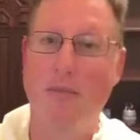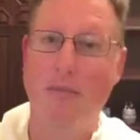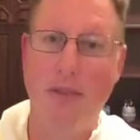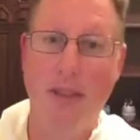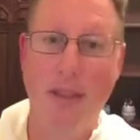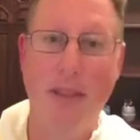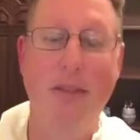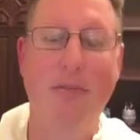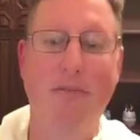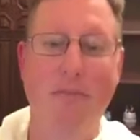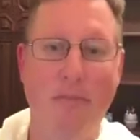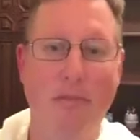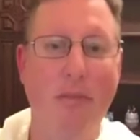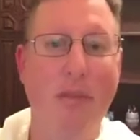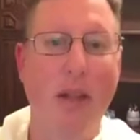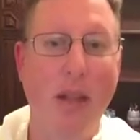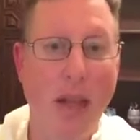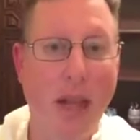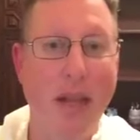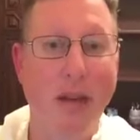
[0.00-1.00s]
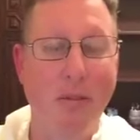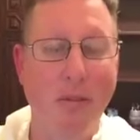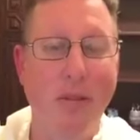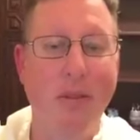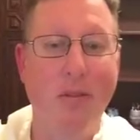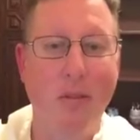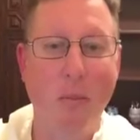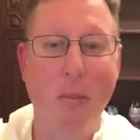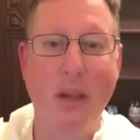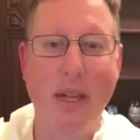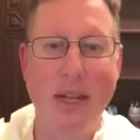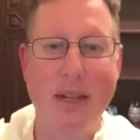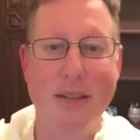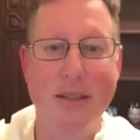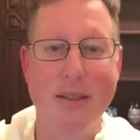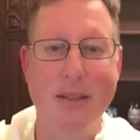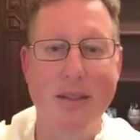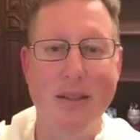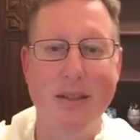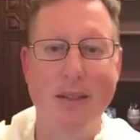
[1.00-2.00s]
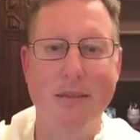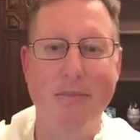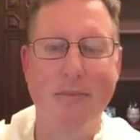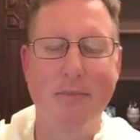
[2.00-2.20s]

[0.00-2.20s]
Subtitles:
well, a lot of different places.